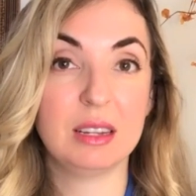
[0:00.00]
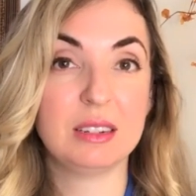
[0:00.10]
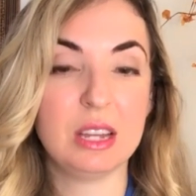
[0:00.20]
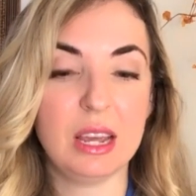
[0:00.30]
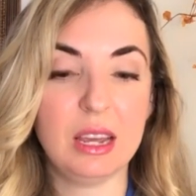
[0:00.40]

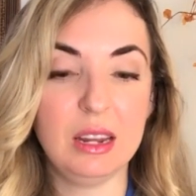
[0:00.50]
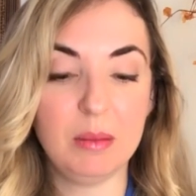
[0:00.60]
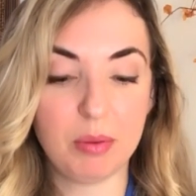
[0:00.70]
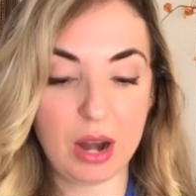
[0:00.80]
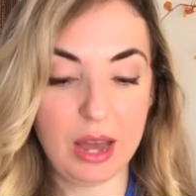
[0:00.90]
taking a
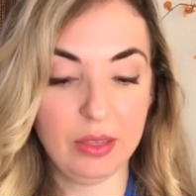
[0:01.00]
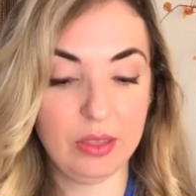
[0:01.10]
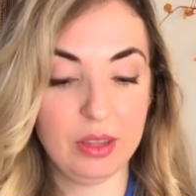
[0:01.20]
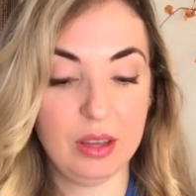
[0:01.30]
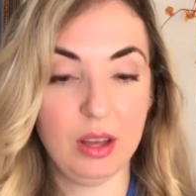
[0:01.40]
breath
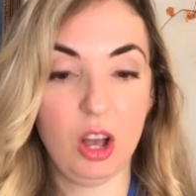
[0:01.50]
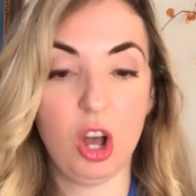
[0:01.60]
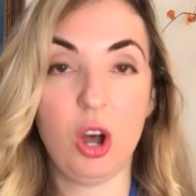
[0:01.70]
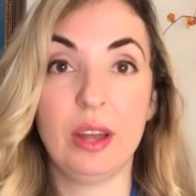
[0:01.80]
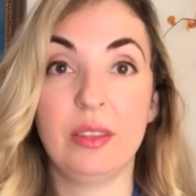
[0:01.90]

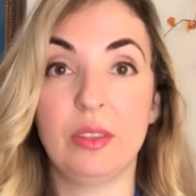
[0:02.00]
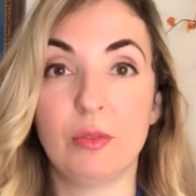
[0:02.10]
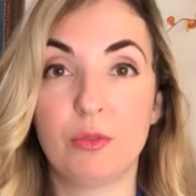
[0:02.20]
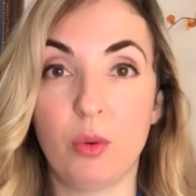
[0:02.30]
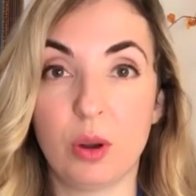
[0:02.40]
on the
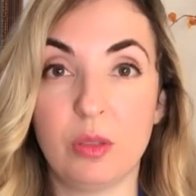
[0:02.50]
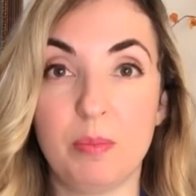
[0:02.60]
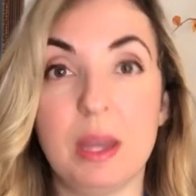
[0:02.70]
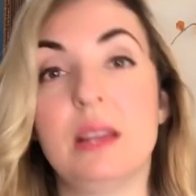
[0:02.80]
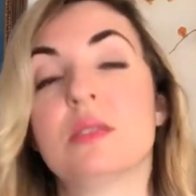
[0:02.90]
fourth beat.